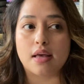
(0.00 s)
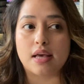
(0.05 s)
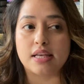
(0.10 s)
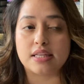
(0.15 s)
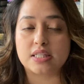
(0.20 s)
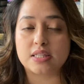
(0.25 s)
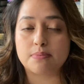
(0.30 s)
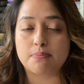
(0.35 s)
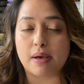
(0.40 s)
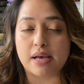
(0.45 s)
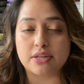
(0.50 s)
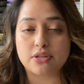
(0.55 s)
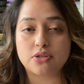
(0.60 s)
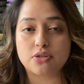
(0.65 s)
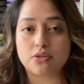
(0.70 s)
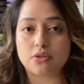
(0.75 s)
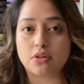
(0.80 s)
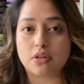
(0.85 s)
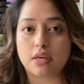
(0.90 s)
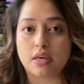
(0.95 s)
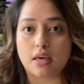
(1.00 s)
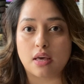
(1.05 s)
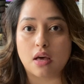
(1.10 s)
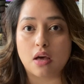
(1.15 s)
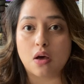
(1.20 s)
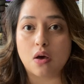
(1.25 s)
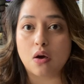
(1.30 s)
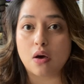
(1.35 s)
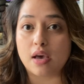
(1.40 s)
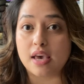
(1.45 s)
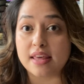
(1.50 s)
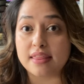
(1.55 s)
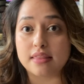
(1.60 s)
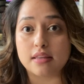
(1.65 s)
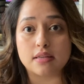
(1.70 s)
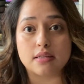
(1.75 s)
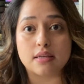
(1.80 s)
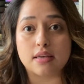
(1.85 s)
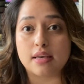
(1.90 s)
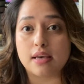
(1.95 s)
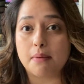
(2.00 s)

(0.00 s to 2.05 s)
especially in the,